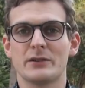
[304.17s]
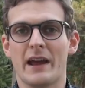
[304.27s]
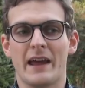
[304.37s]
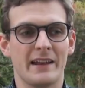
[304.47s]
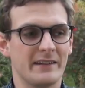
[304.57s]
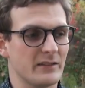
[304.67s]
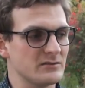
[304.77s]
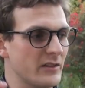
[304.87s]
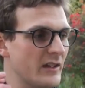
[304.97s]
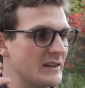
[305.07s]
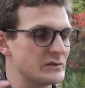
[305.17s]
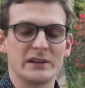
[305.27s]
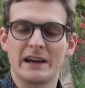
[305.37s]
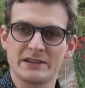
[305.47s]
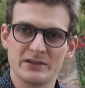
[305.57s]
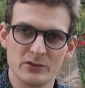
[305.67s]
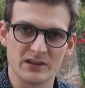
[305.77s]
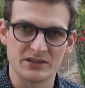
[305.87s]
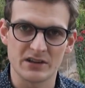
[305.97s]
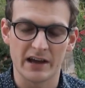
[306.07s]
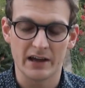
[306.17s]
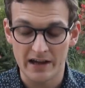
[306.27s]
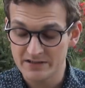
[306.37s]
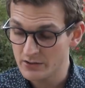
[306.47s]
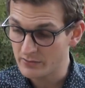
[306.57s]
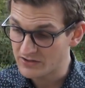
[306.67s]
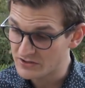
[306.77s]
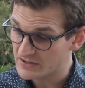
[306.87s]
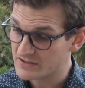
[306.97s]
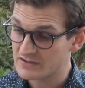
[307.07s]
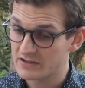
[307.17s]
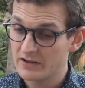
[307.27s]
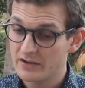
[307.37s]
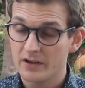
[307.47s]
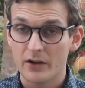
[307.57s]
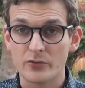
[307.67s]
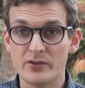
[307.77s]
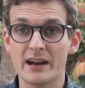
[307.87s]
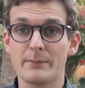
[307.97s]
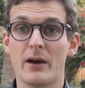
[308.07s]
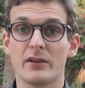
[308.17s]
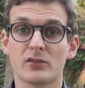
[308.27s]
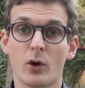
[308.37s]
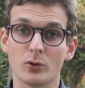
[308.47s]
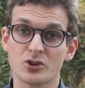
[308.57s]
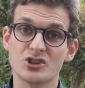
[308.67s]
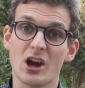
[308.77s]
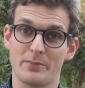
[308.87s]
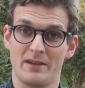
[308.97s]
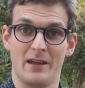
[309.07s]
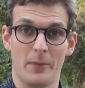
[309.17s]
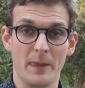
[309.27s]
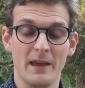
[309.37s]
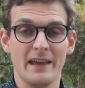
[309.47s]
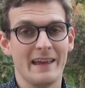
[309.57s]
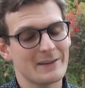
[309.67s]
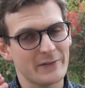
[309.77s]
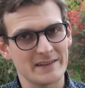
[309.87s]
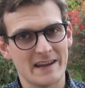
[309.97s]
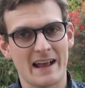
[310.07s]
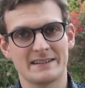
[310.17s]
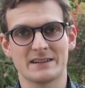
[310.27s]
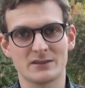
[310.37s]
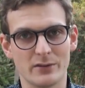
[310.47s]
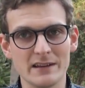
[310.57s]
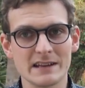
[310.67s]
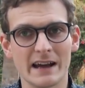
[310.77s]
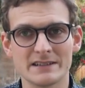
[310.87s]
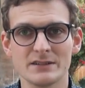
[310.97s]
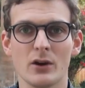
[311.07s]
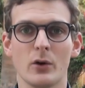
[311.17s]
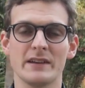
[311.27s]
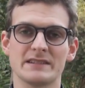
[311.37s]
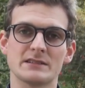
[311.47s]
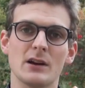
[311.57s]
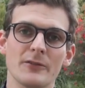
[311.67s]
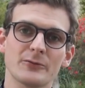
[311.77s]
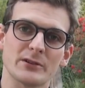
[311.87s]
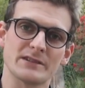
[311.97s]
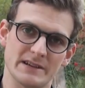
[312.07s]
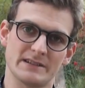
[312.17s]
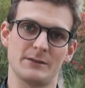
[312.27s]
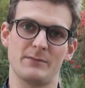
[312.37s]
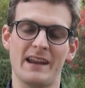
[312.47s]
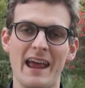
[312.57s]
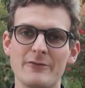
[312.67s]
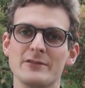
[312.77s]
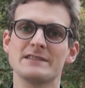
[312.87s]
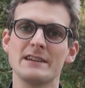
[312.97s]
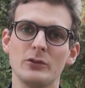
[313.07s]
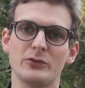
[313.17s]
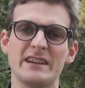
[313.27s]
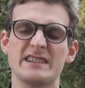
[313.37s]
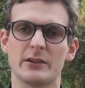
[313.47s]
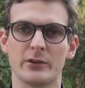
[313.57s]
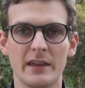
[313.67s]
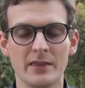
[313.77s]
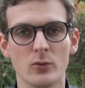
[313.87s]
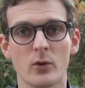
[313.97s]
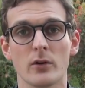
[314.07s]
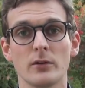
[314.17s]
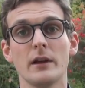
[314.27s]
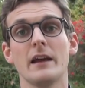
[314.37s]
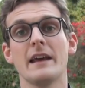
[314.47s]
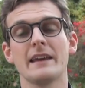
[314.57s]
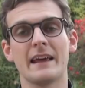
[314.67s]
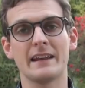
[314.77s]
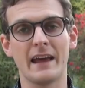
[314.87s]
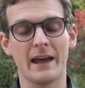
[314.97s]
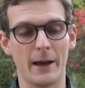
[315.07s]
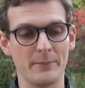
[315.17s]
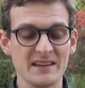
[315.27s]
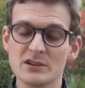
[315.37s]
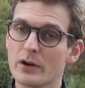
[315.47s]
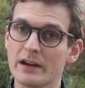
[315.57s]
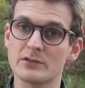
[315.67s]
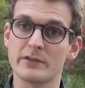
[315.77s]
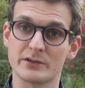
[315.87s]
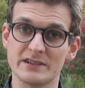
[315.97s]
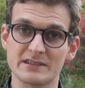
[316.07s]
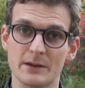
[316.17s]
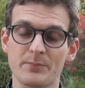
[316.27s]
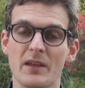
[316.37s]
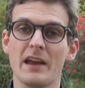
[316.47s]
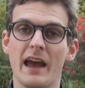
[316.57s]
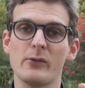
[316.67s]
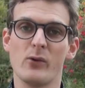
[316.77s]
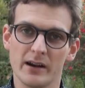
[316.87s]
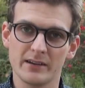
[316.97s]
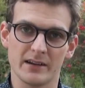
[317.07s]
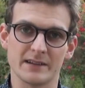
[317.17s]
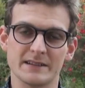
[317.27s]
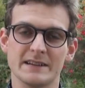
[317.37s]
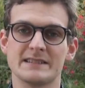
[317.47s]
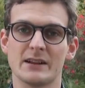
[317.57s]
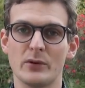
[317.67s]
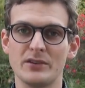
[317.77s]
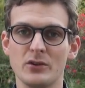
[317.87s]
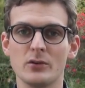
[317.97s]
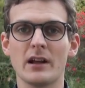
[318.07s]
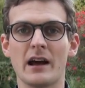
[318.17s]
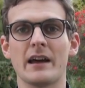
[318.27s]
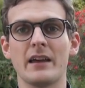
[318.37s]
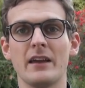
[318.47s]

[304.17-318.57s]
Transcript: and there's another interesting ICO I just read about. It's called Shop In. It's fantastic. So this ICO is a software system that every single retailer in the world can integrate into their system, and what it does is that when you and I